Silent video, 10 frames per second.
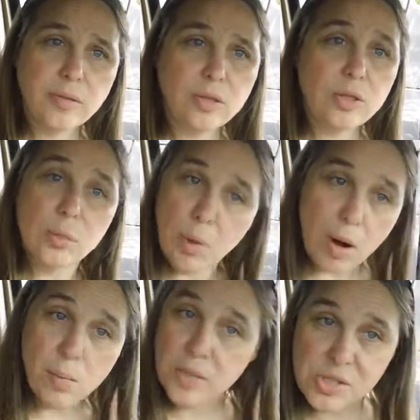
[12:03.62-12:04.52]
You
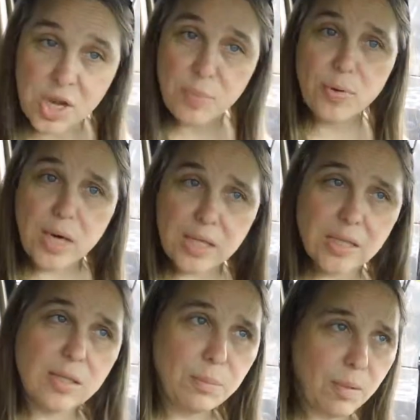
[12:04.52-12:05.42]
probably
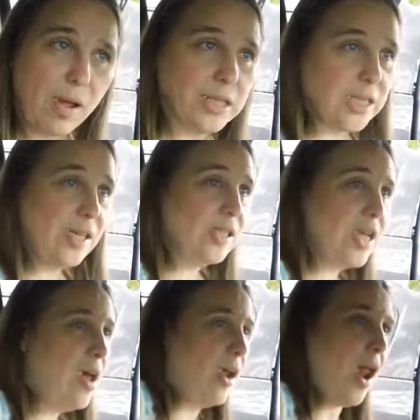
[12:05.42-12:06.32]
separated them. I guess
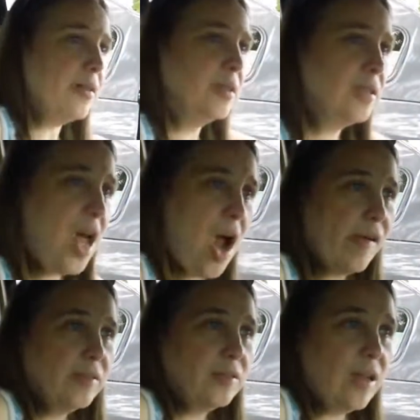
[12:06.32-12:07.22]
so. I don't think that's
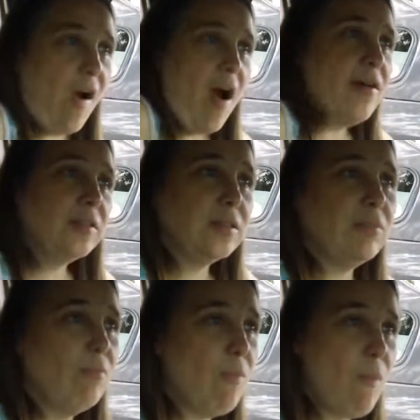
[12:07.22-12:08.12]
possible when they're a tangled
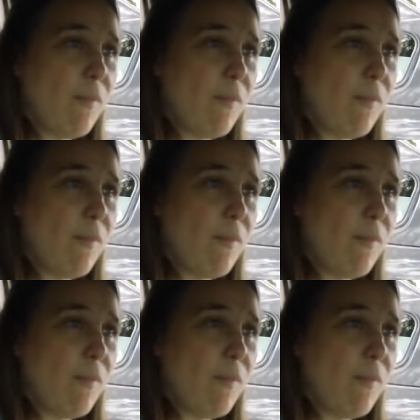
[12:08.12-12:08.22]
jumble.